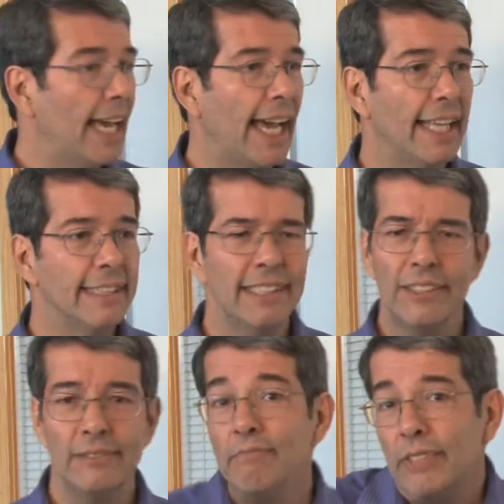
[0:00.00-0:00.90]
And
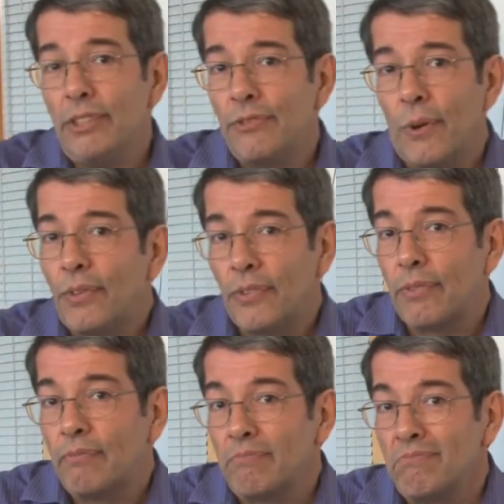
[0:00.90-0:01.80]
these
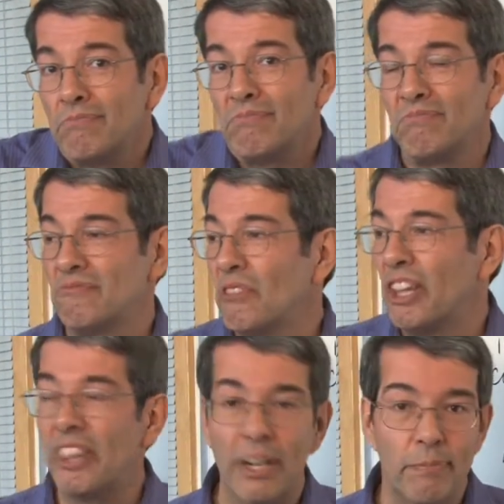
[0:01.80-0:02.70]
folks,
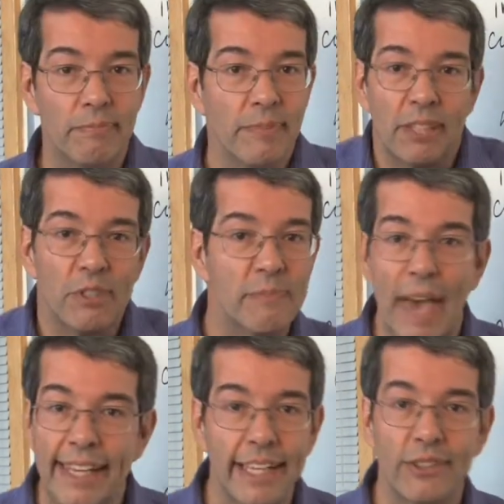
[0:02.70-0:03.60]
when it was
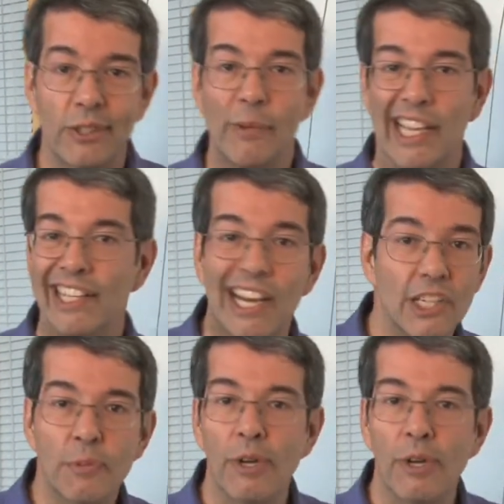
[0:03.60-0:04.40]
mandatory by and large,